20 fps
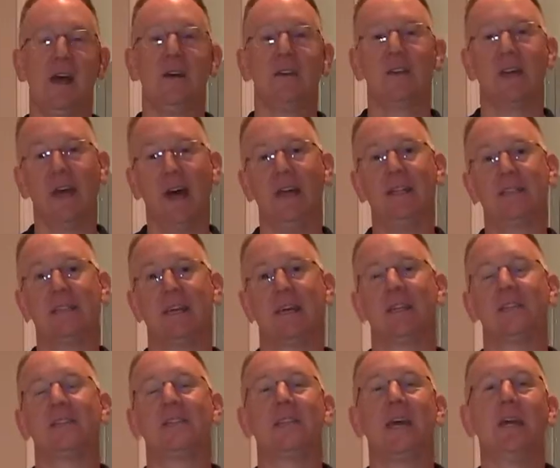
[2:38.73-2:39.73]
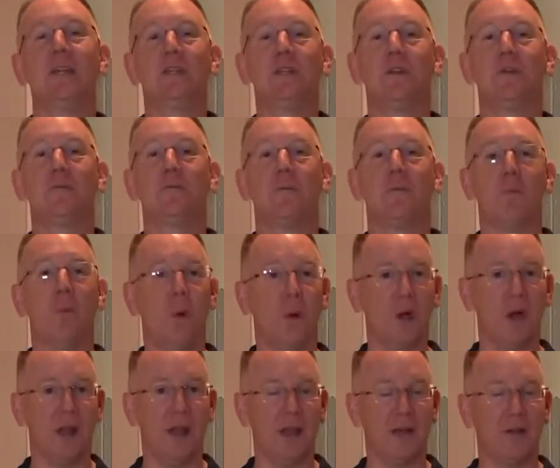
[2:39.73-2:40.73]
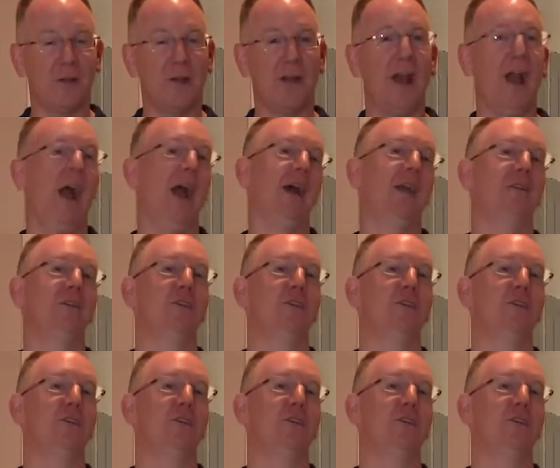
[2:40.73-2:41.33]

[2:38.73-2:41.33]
So that's it. Stay tuned for more later at